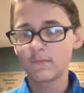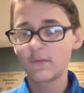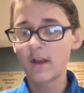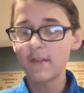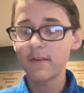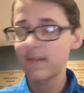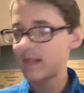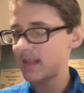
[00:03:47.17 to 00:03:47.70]

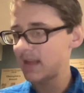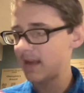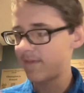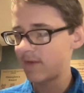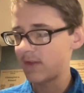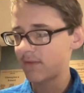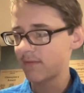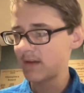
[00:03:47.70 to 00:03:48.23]

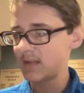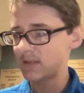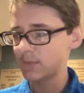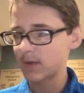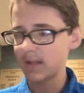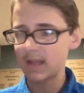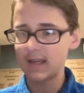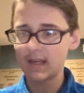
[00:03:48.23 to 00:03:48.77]
EV3s
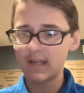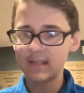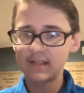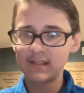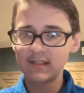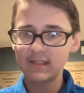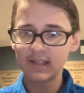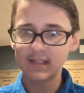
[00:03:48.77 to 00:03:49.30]
where it like
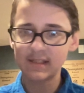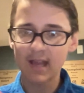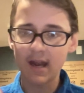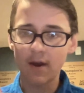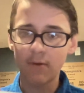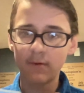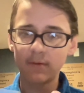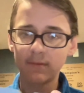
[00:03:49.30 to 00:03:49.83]
sticks
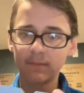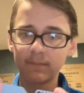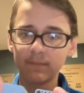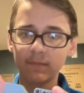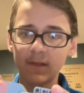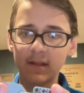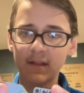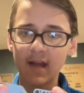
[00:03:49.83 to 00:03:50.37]
out
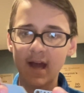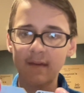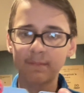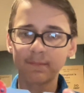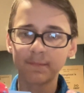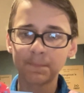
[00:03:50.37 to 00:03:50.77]
like that.